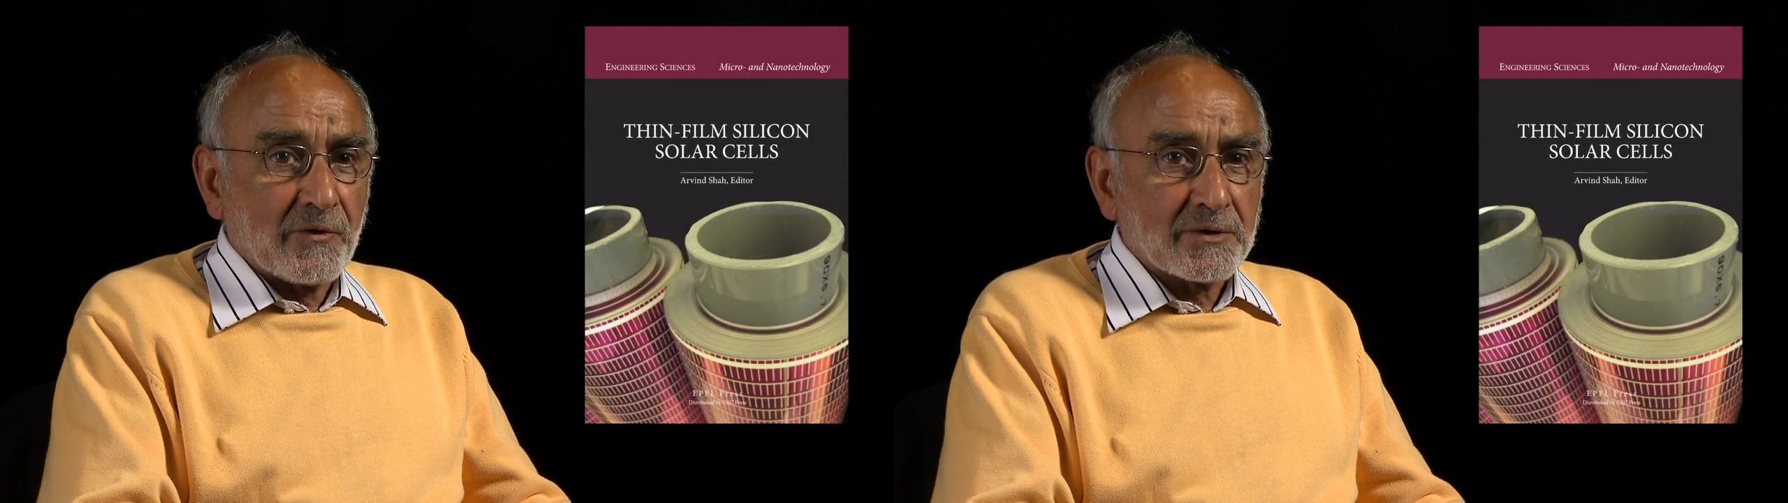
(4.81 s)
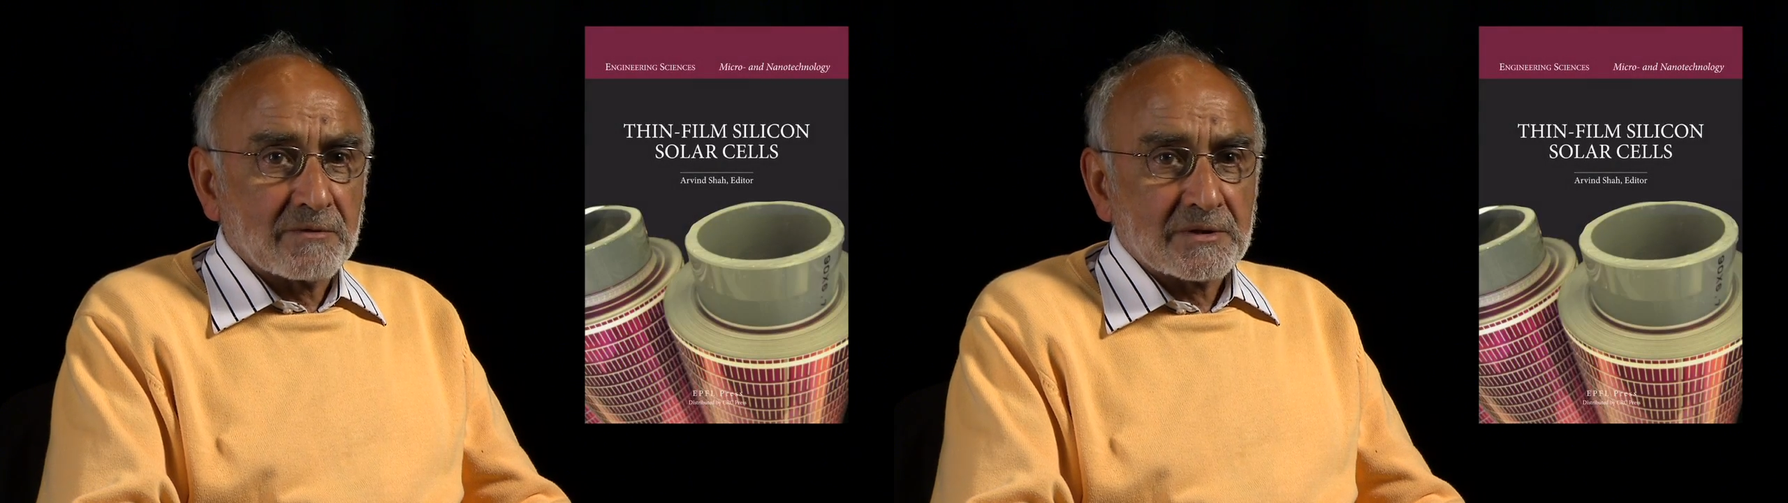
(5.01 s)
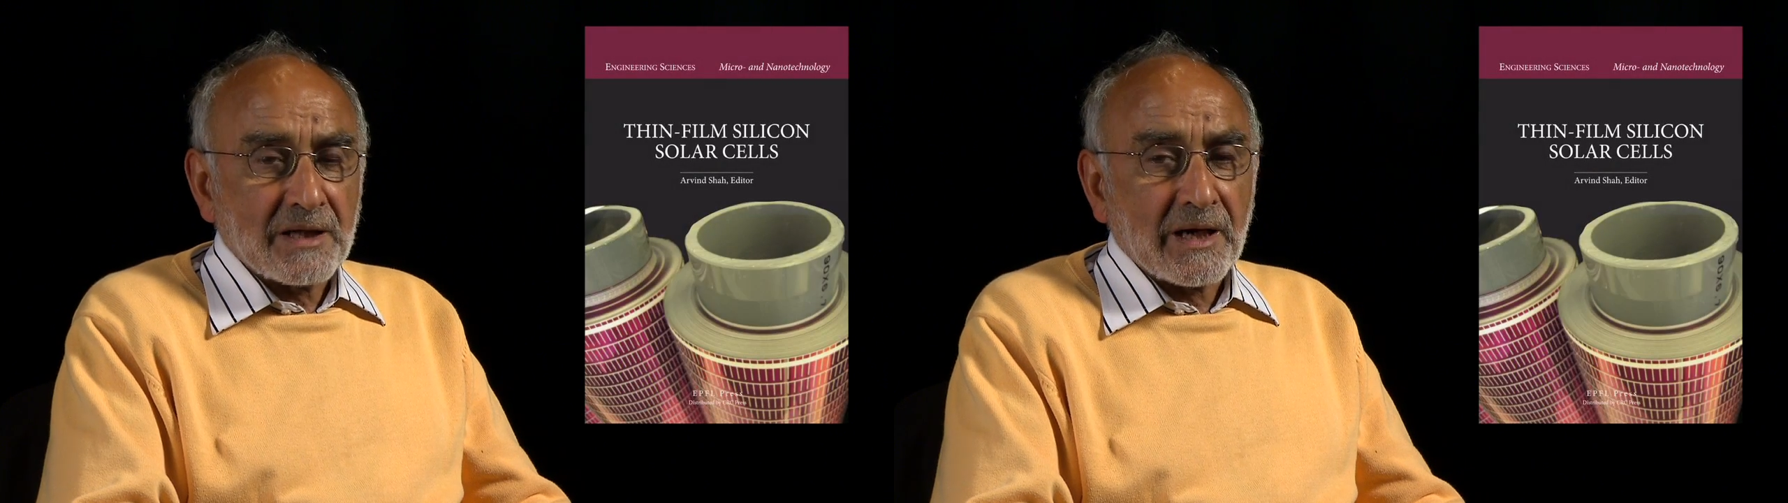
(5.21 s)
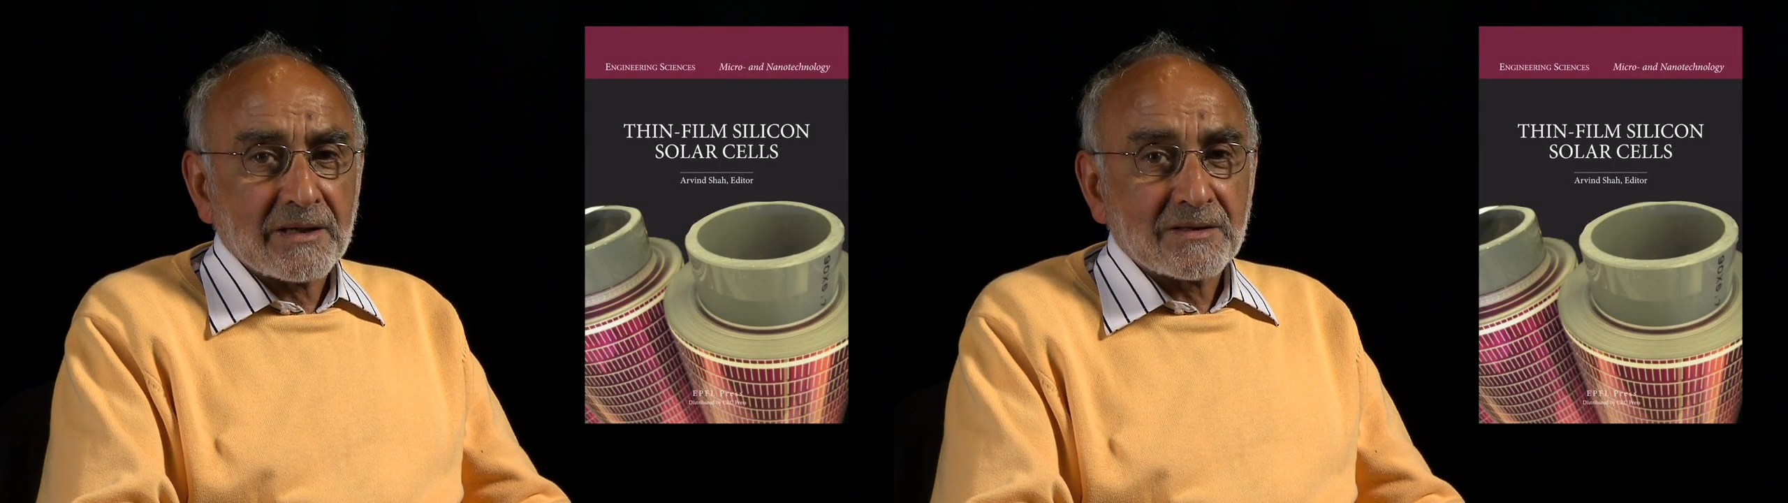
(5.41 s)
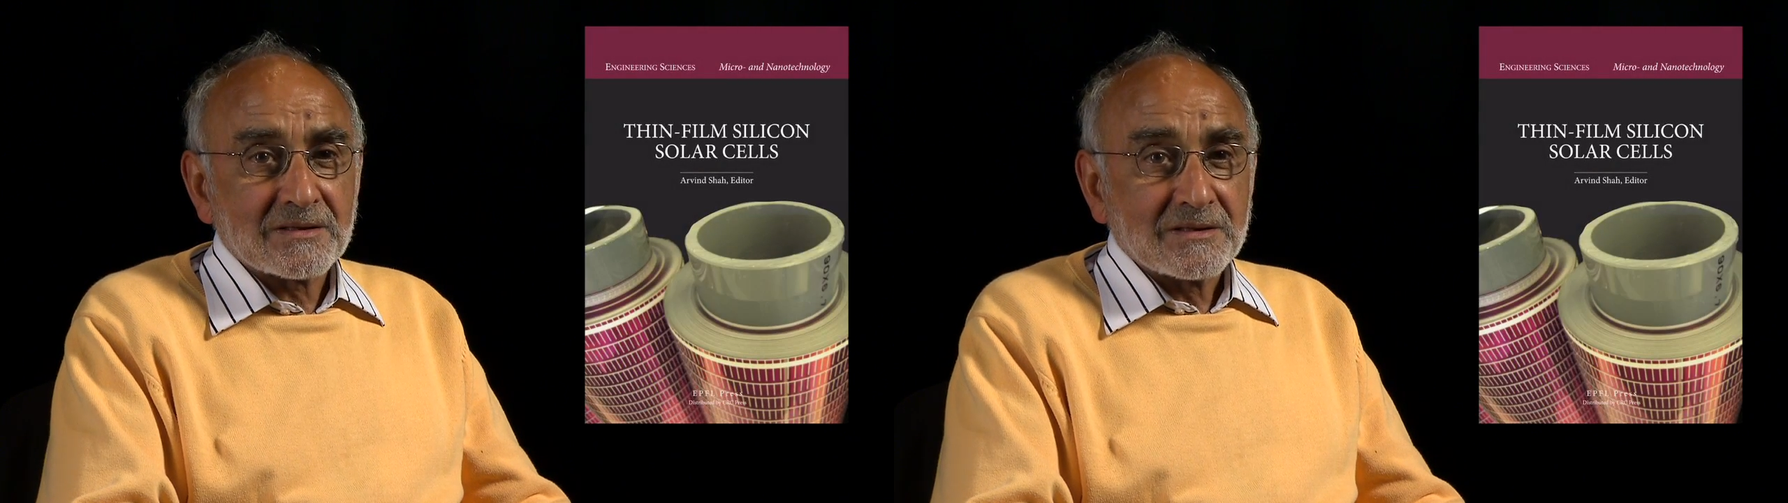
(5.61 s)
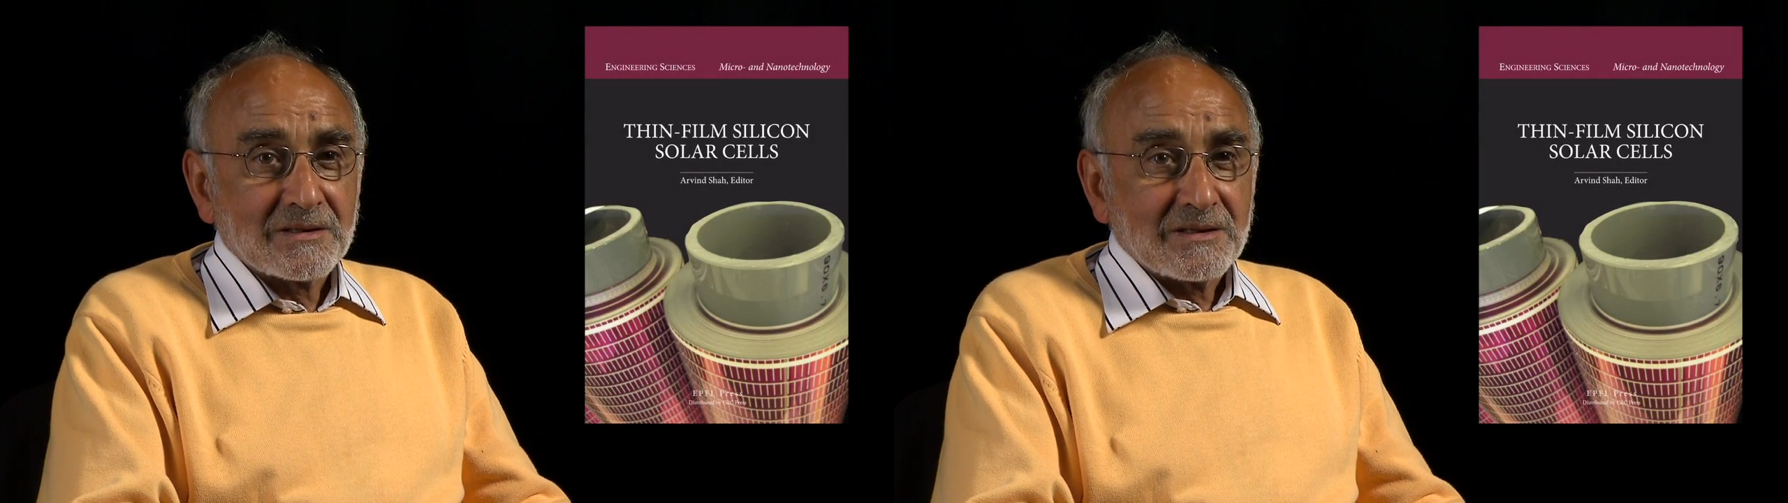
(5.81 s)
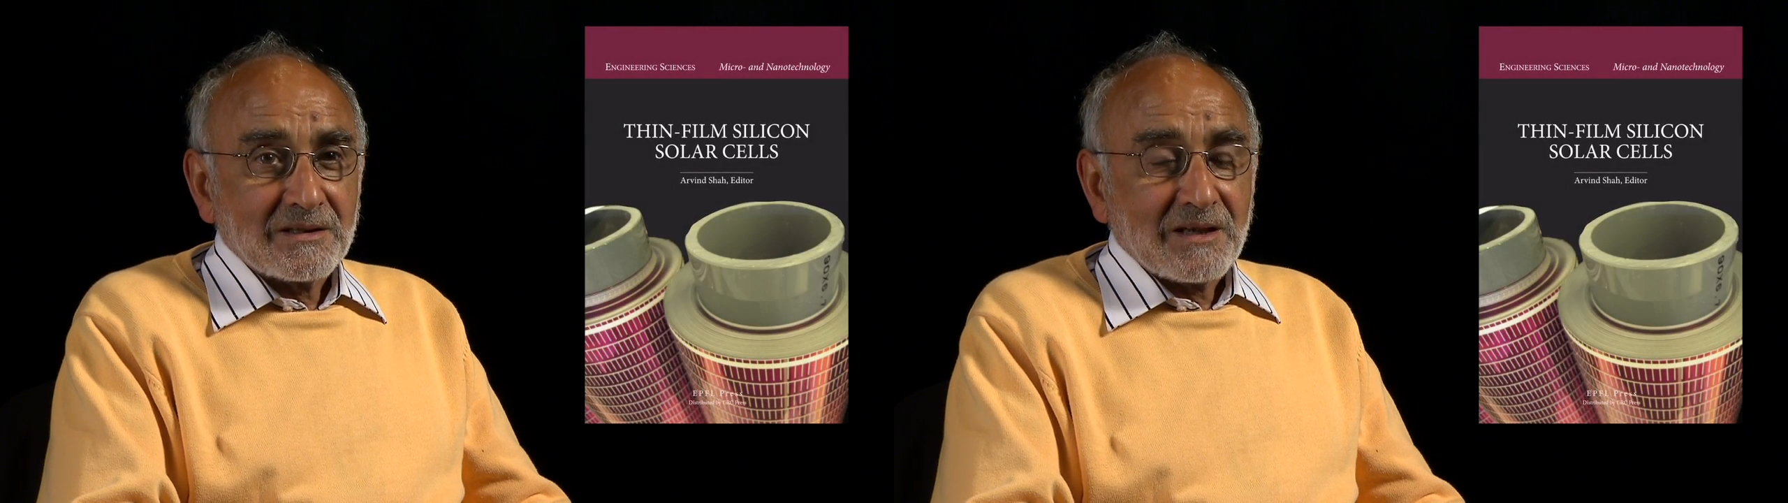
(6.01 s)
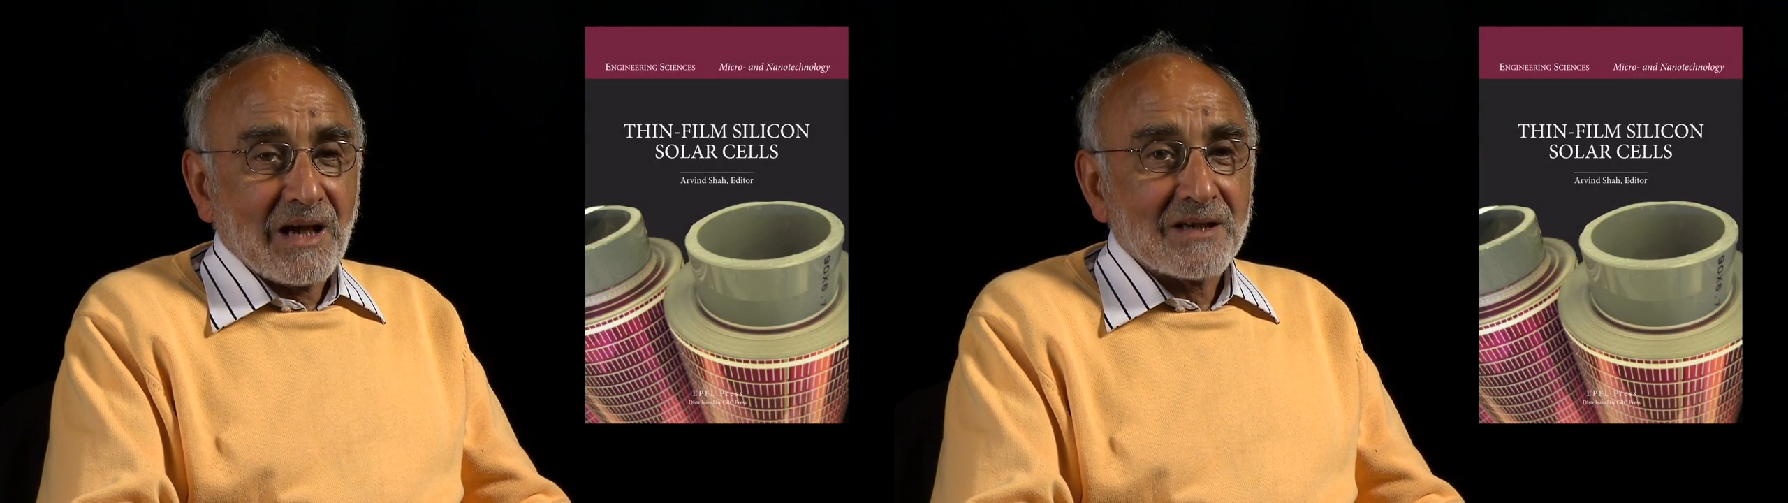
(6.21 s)
photovoltaics
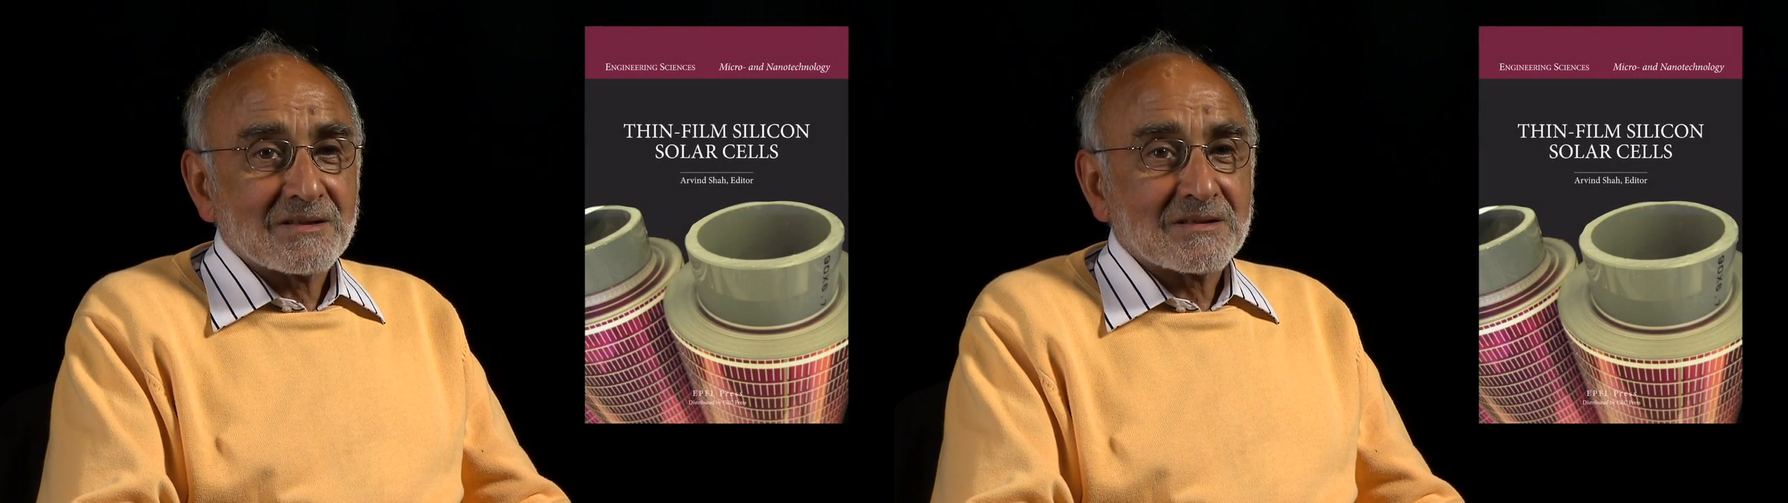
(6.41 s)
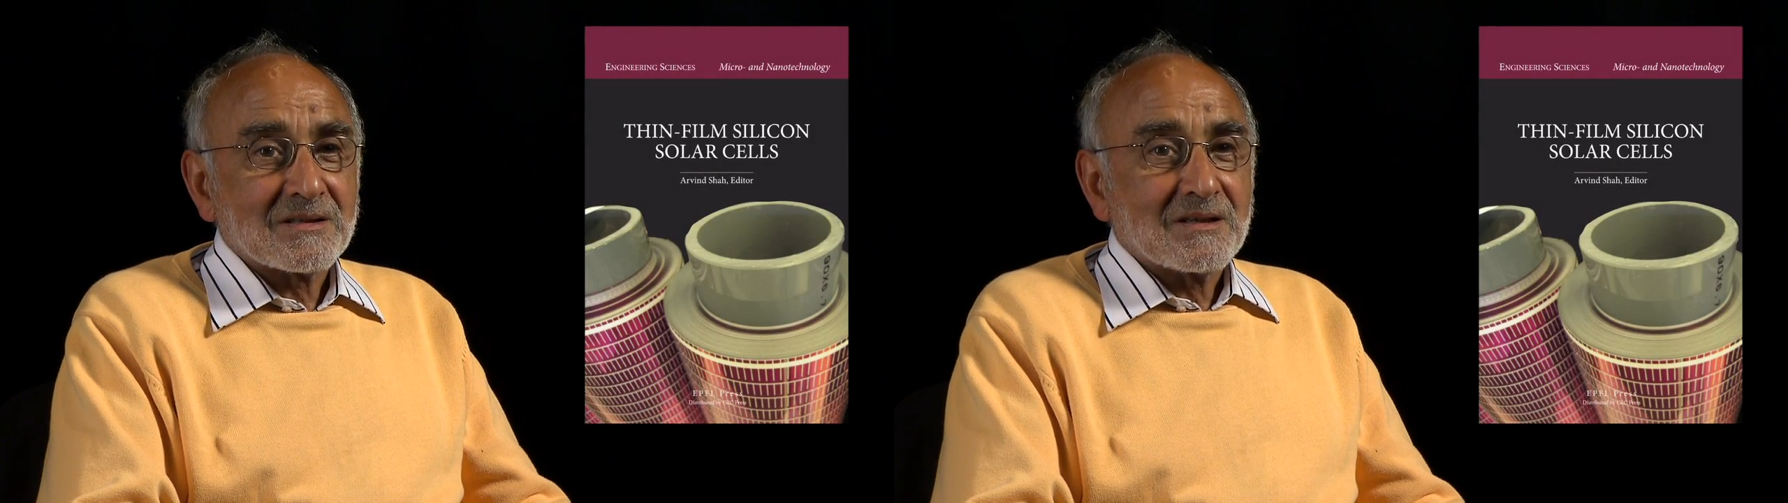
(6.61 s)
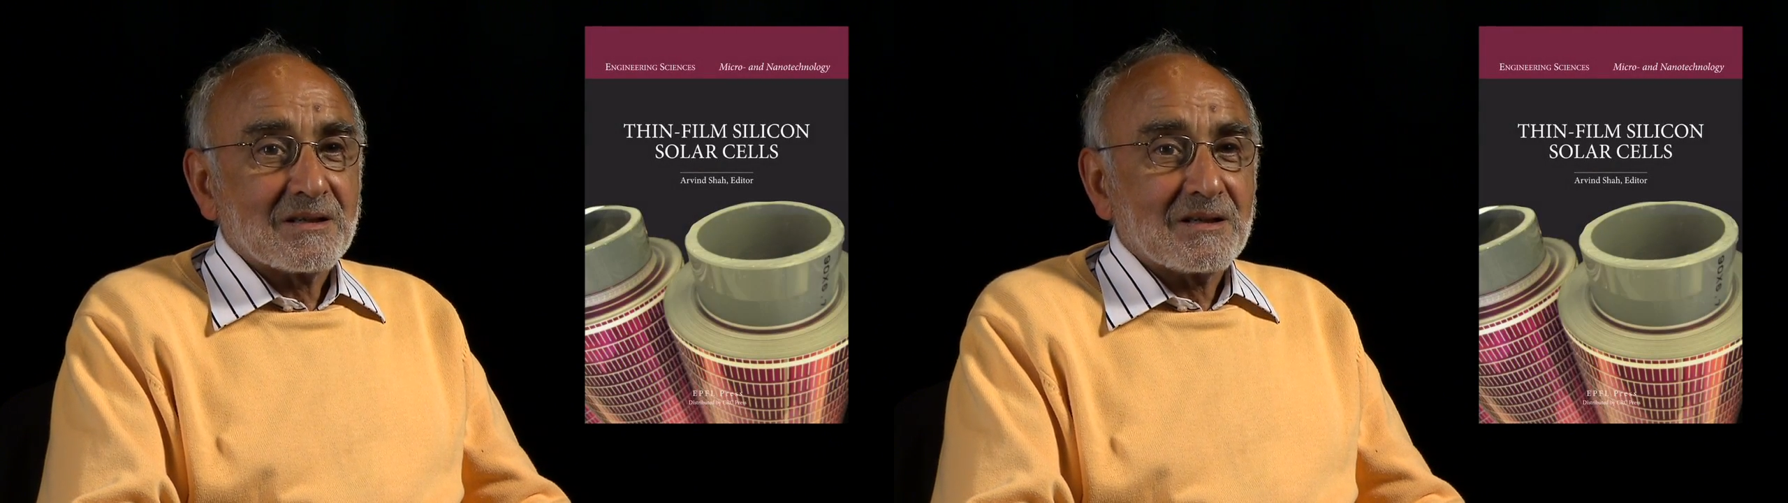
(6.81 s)
has